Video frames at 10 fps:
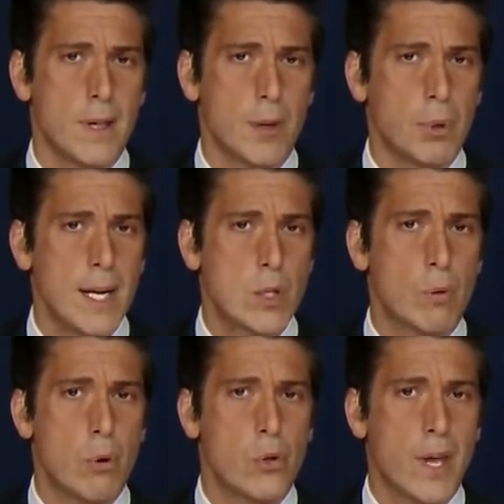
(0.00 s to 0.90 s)
The planes
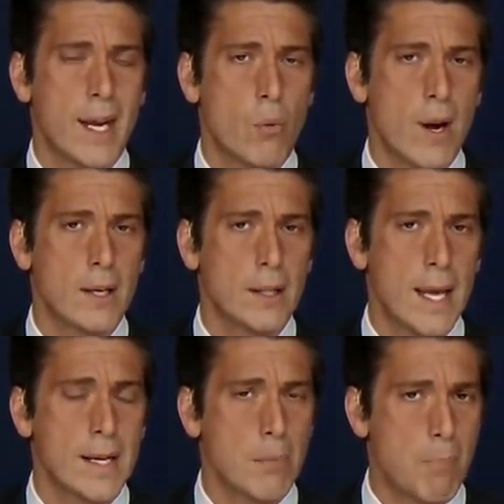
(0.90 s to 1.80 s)
were both getting ready to
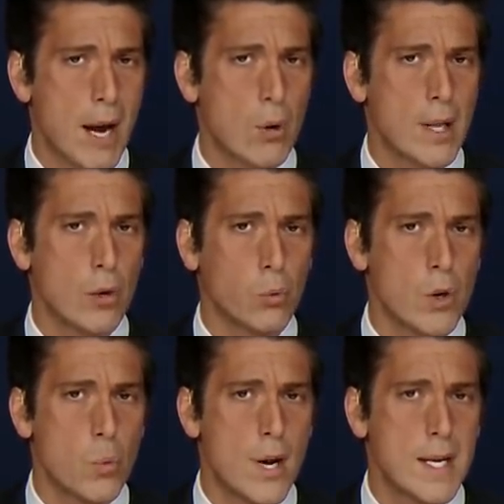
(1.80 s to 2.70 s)
land on parallel
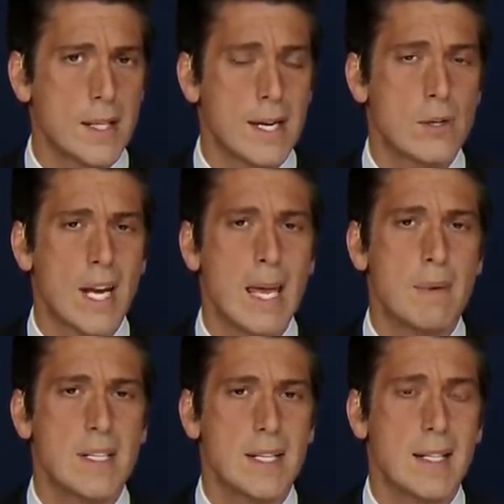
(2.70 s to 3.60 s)
runways, and here's
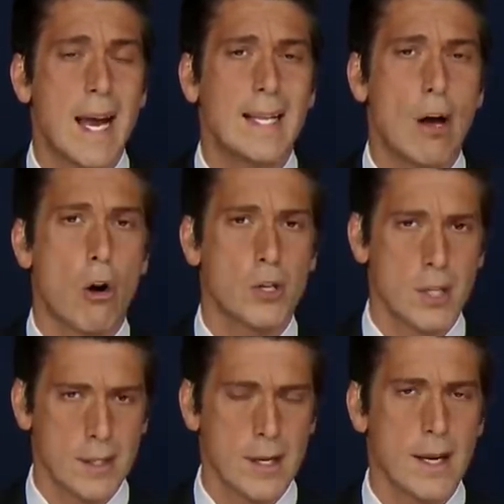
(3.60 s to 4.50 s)
ABC's Kaylee
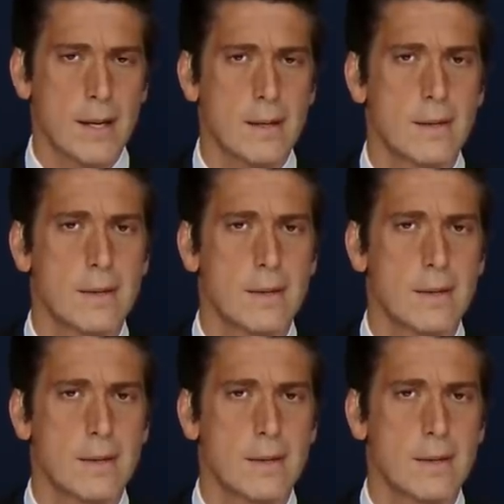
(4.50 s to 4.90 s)
Hartung tonight.